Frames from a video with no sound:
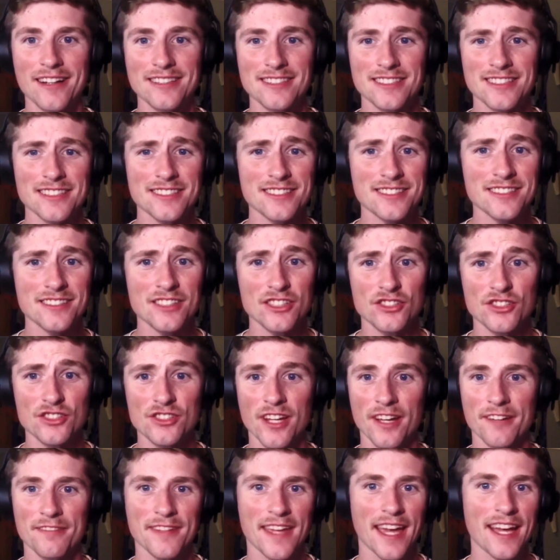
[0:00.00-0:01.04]
is this is the
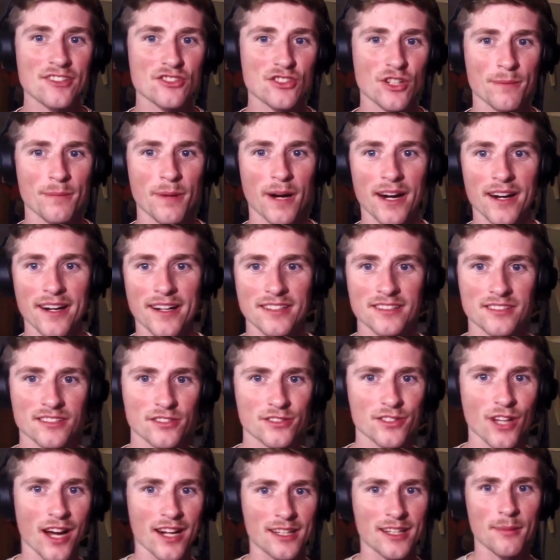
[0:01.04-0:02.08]
shift Kendrick Perkins
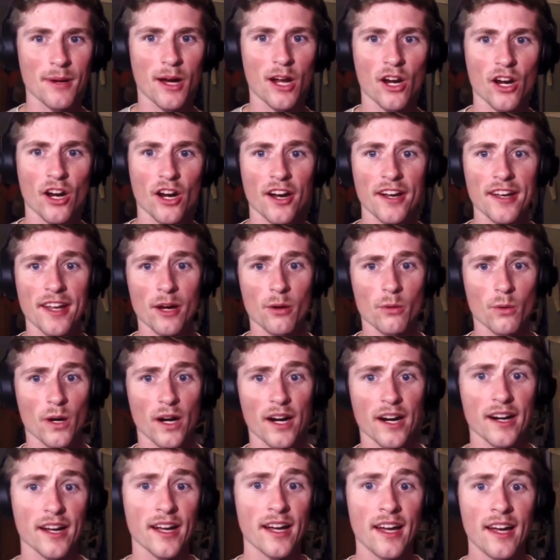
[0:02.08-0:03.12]
has talked about on our
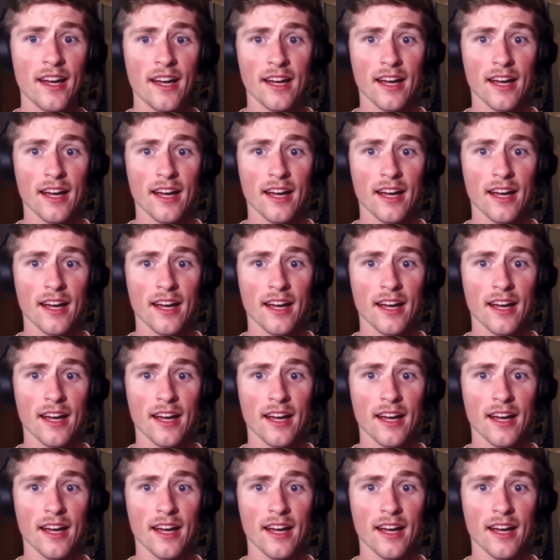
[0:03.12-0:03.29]
network